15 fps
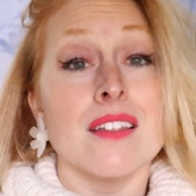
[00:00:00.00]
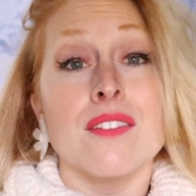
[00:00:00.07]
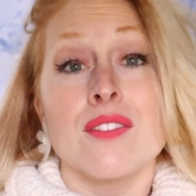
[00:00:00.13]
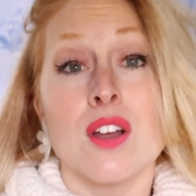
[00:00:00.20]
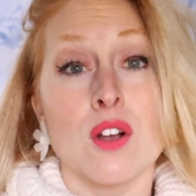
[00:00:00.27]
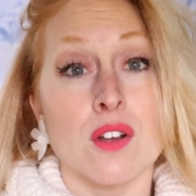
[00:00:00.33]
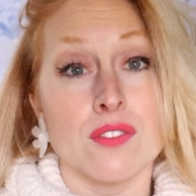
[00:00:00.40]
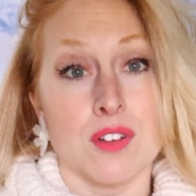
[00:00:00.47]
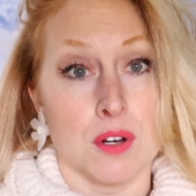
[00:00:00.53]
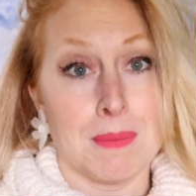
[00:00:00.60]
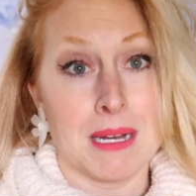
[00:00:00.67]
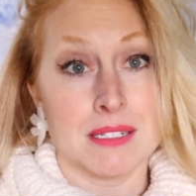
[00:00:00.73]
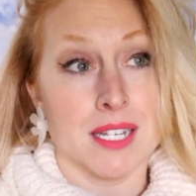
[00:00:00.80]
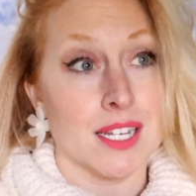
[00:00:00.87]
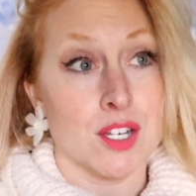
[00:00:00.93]
they're, they're
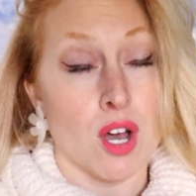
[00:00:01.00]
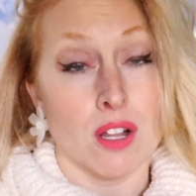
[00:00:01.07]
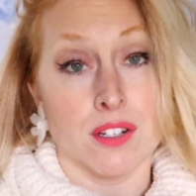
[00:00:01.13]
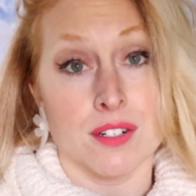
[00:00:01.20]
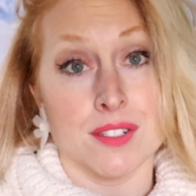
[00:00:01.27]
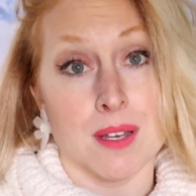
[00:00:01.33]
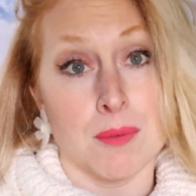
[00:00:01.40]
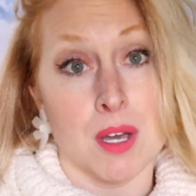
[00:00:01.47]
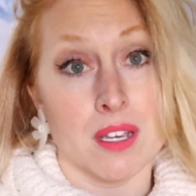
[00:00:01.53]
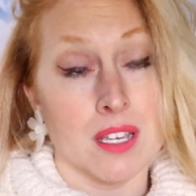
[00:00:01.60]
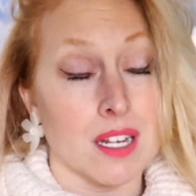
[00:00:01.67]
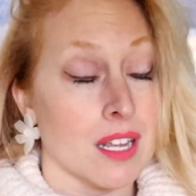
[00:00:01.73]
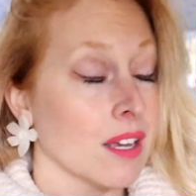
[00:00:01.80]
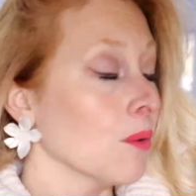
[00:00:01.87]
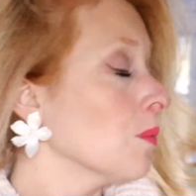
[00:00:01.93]
about $10, I'm not
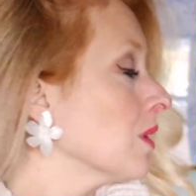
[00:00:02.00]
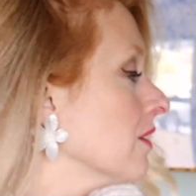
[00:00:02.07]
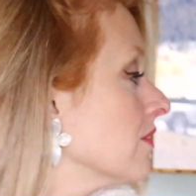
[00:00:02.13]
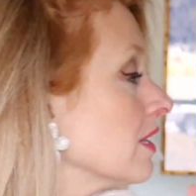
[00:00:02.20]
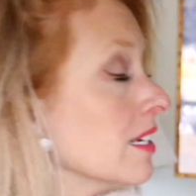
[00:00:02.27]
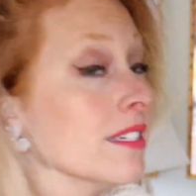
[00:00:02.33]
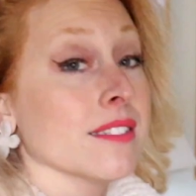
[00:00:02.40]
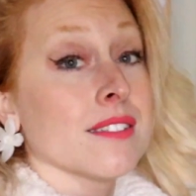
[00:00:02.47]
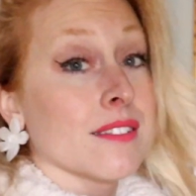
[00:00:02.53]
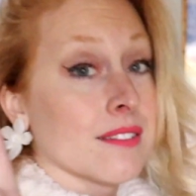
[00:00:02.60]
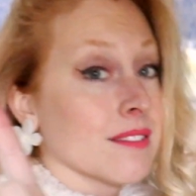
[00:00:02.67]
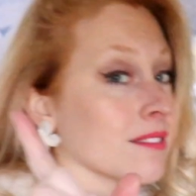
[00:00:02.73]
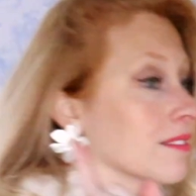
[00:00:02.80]
kidding. One of these,